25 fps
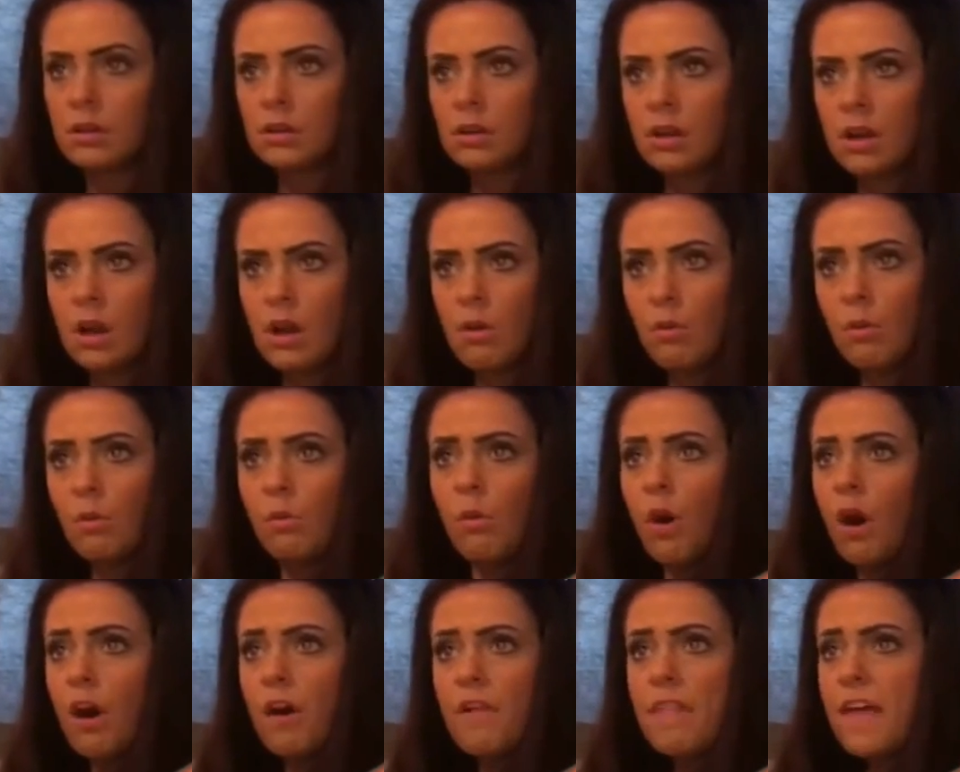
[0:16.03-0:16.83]
Well,
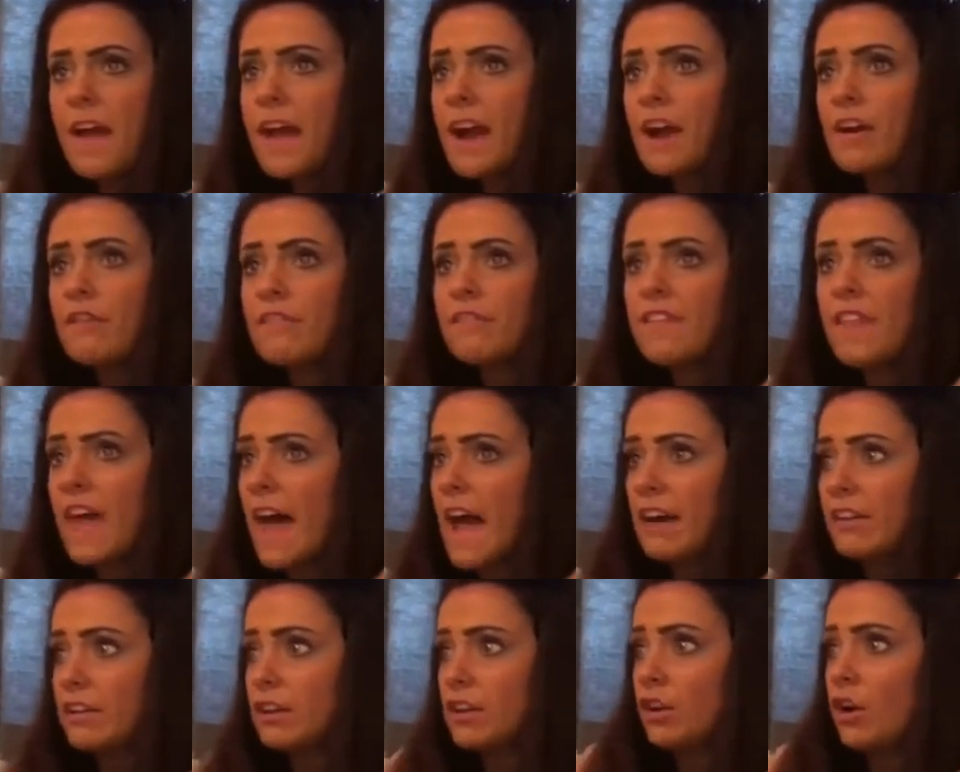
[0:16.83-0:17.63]
why are they over there
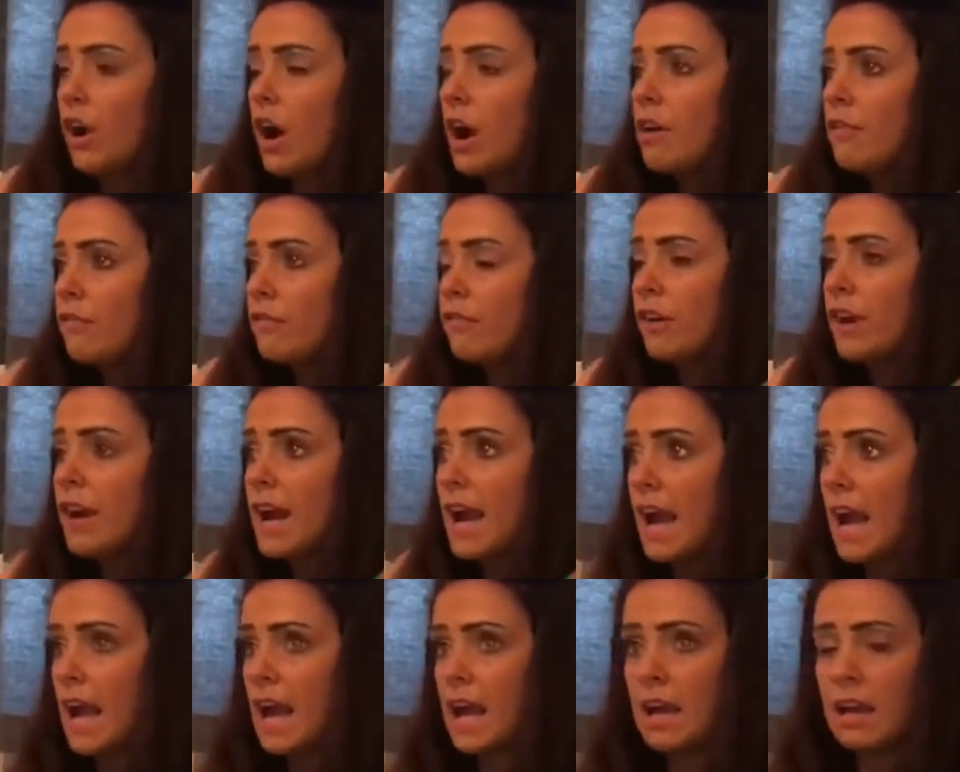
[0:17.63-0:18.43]
and not over here?
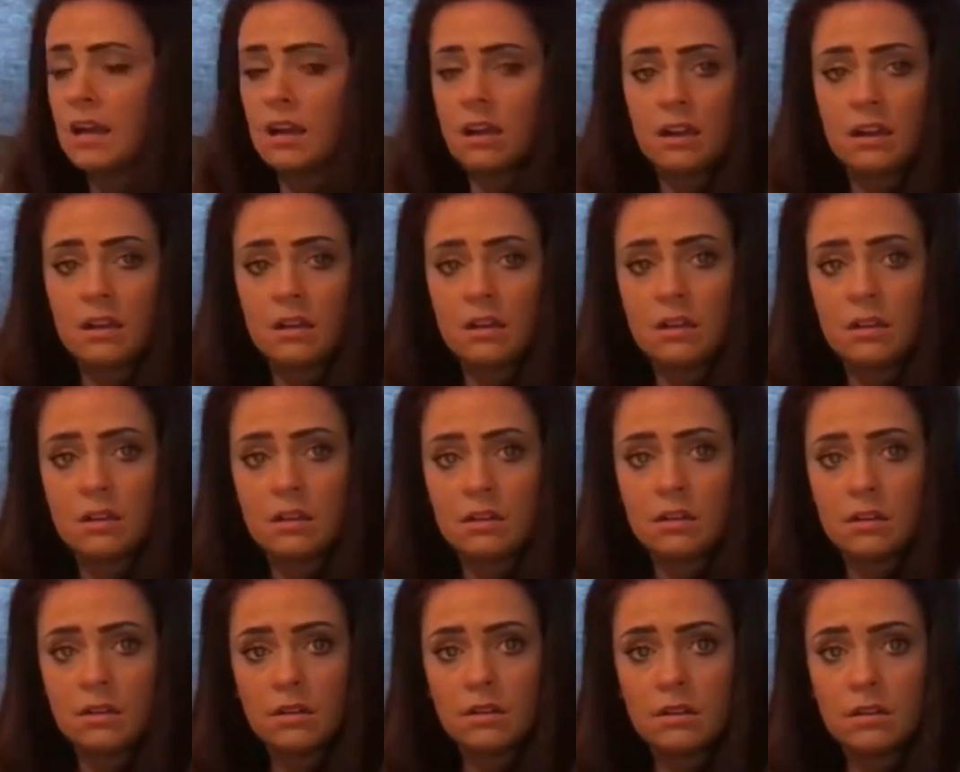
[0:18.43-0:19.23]

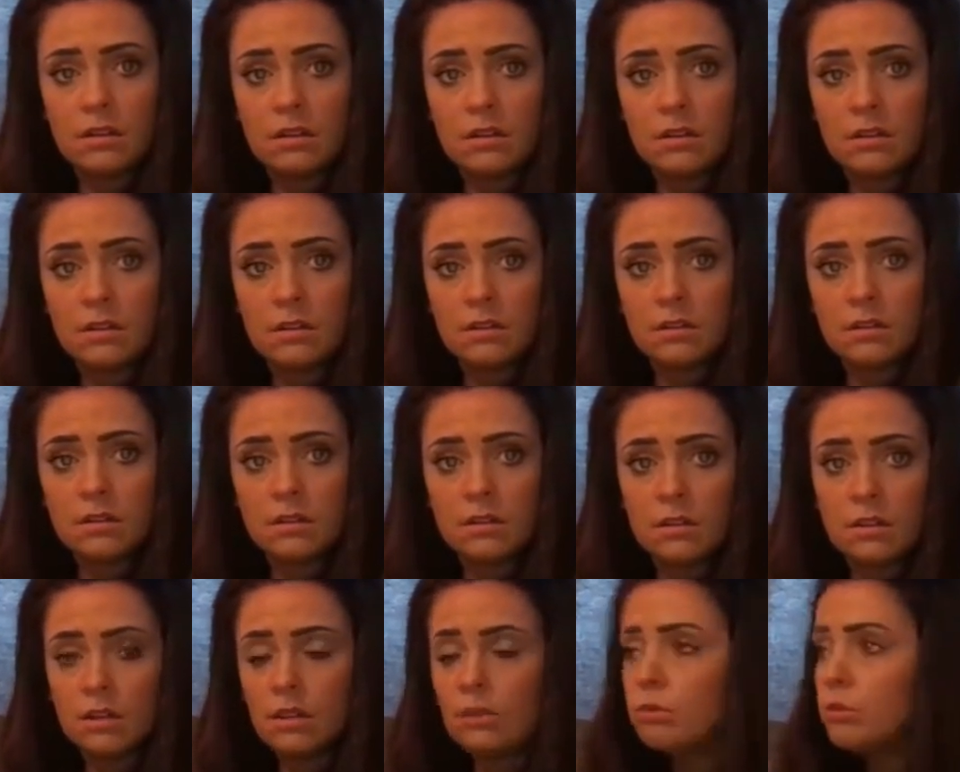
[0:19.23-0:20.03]
What do you mean?
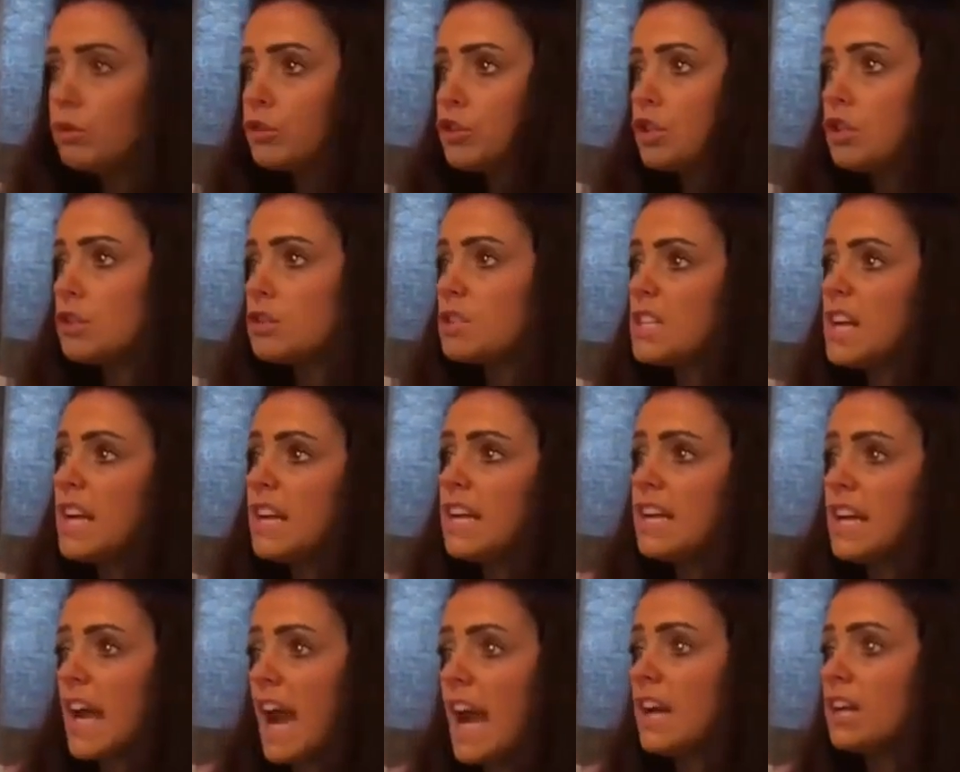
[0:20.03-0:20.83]
Well, do you see any
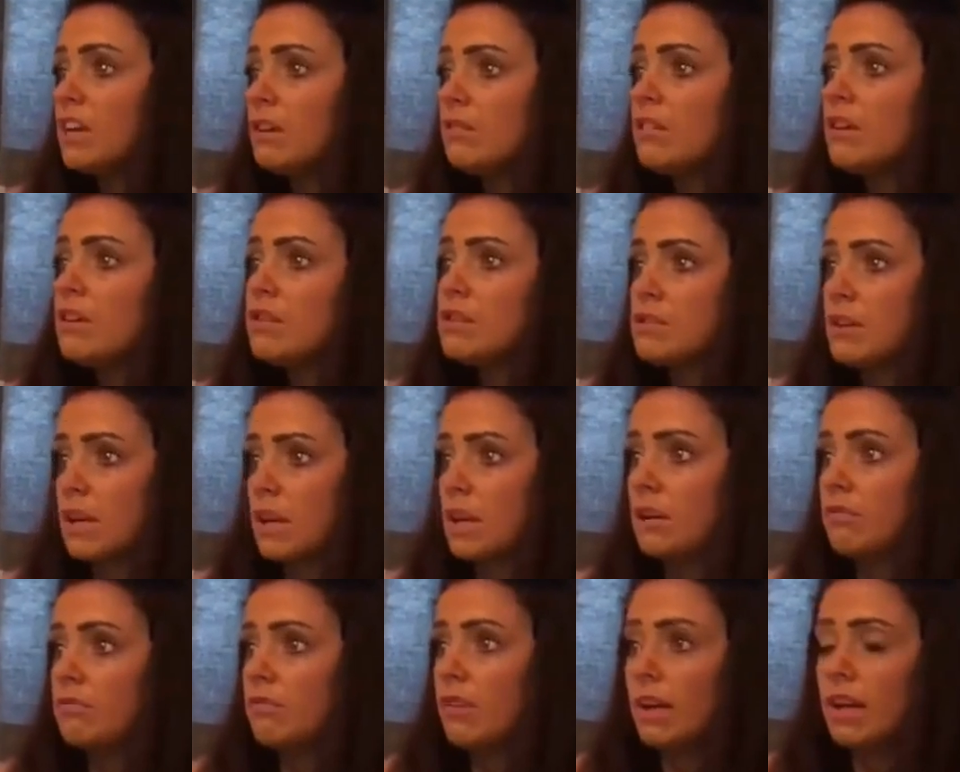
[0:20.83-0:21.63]
kangaroos fucking
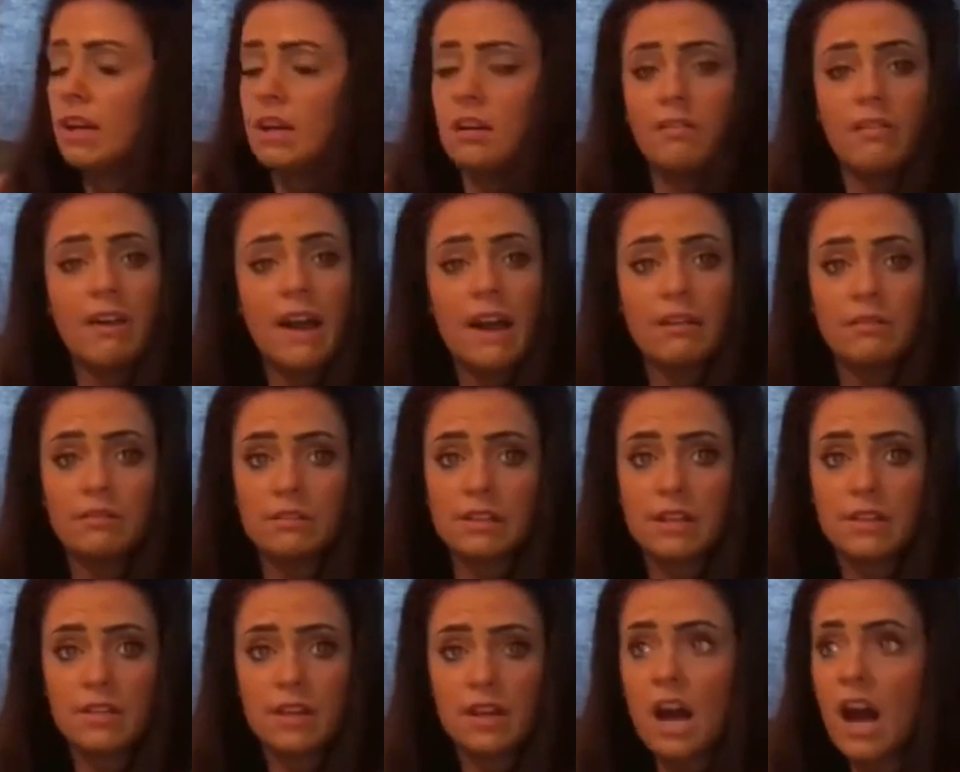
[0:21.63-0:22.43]
running around at
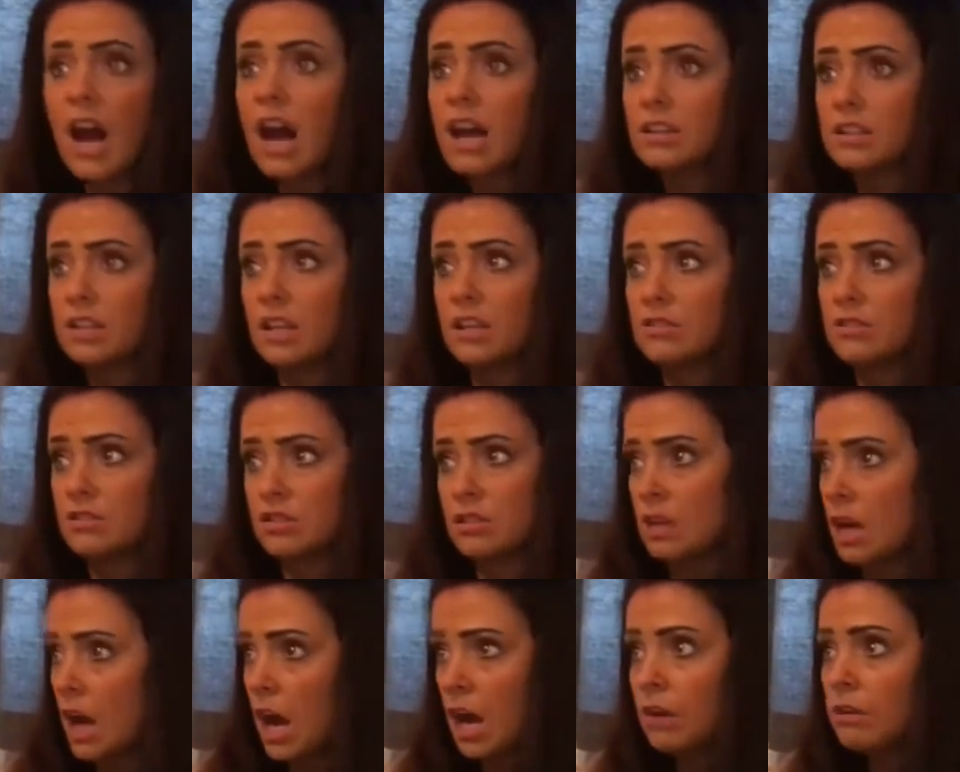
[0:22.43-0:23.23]
the gardens?
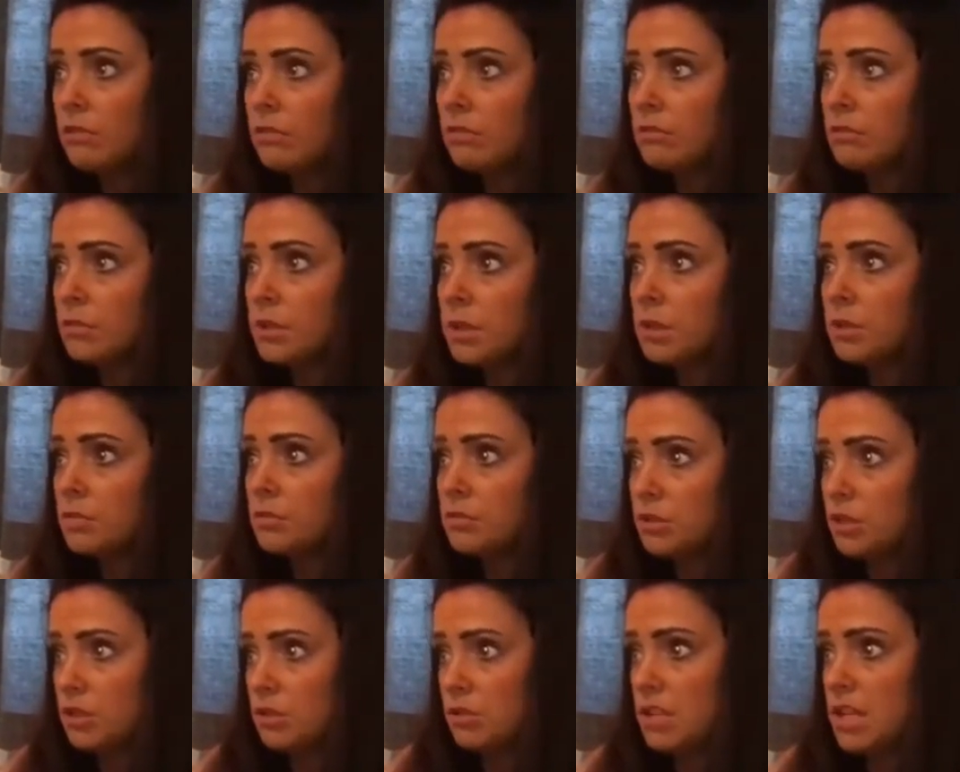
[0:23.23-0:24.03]
No. Do
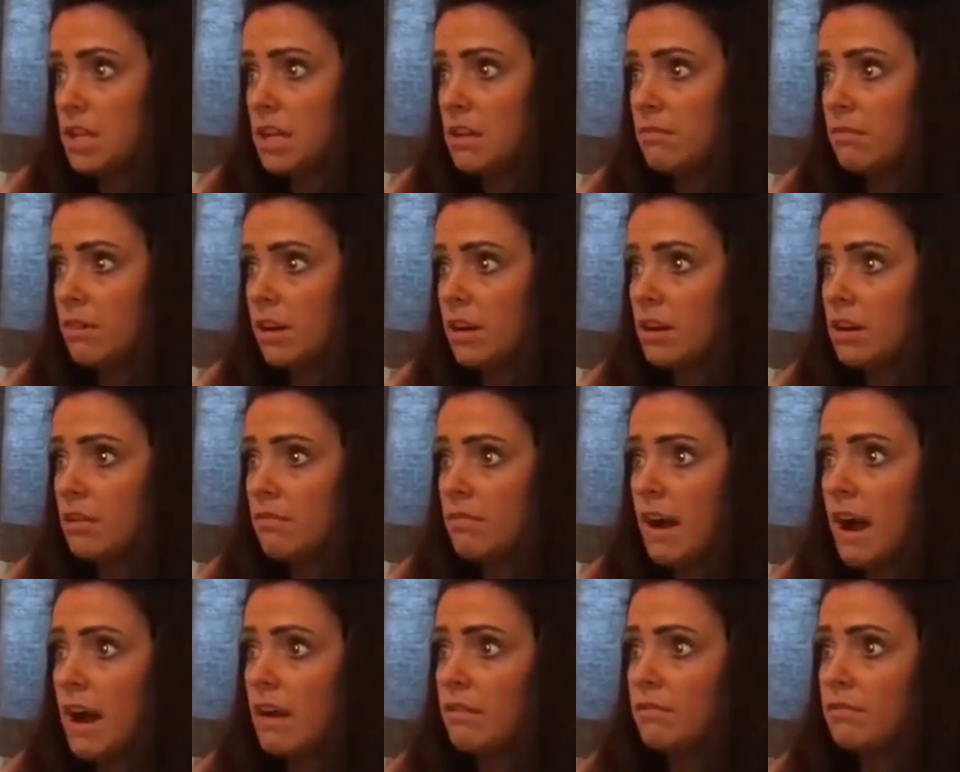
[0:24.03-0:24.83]
you see them running
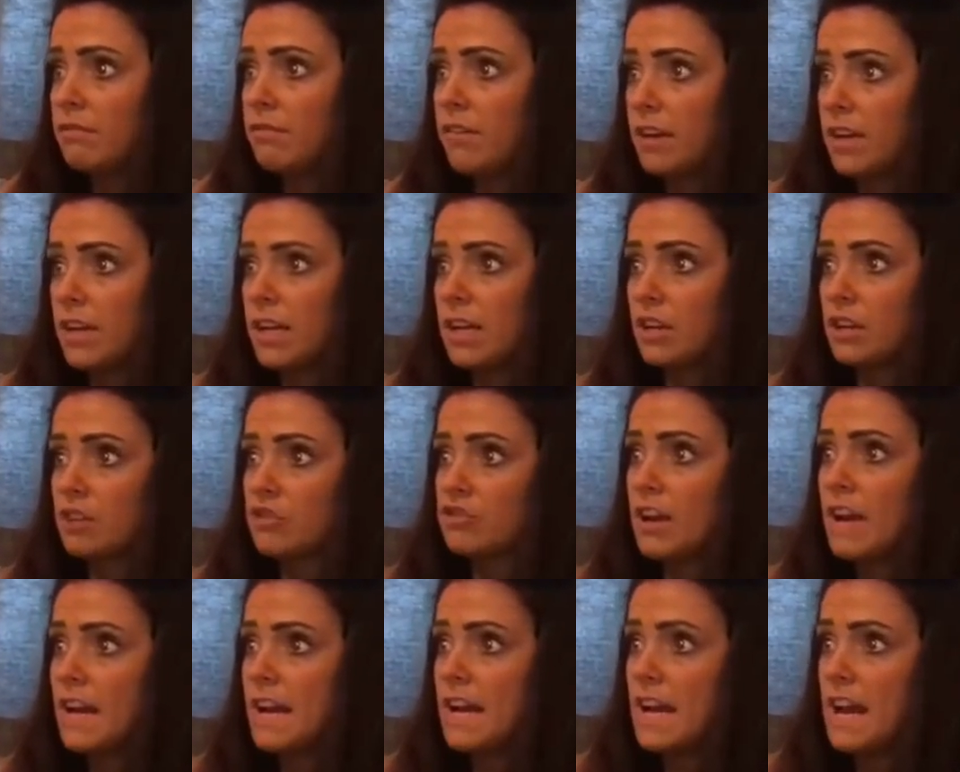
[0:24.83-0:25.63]
around fucking
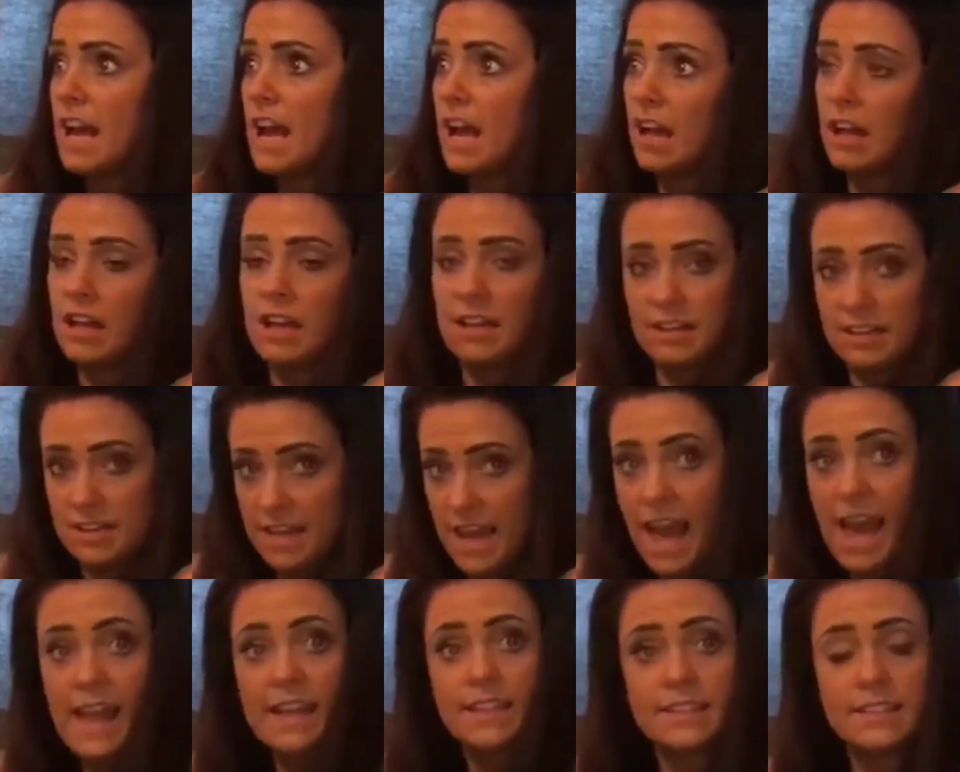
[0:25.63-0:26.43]
Australia?
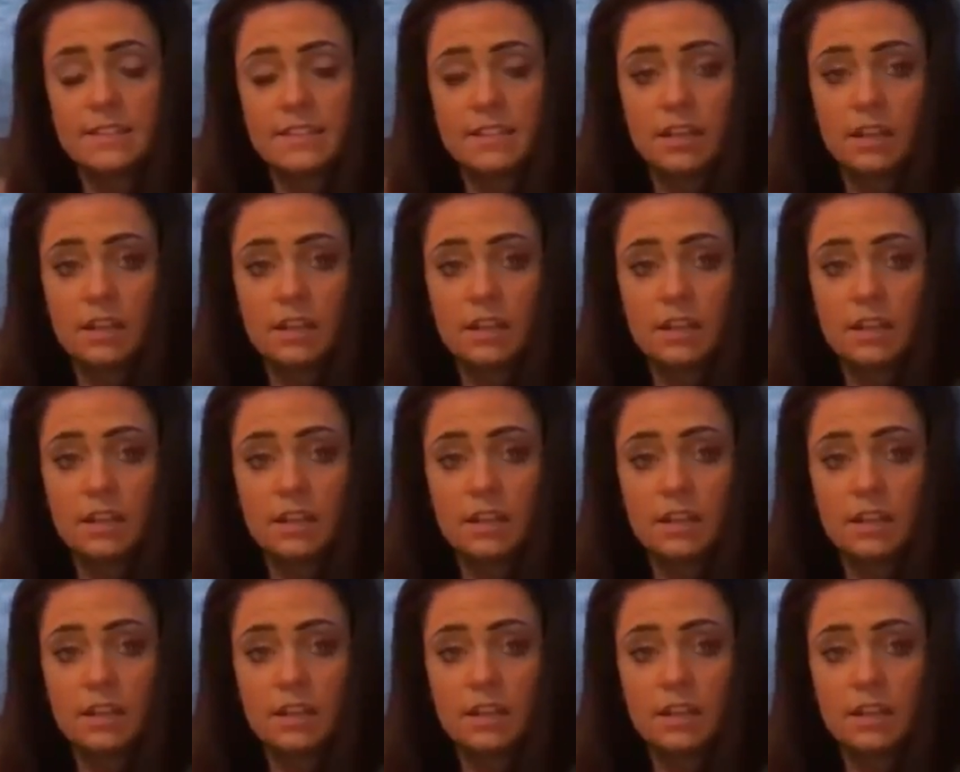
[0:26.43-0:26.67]
Yes.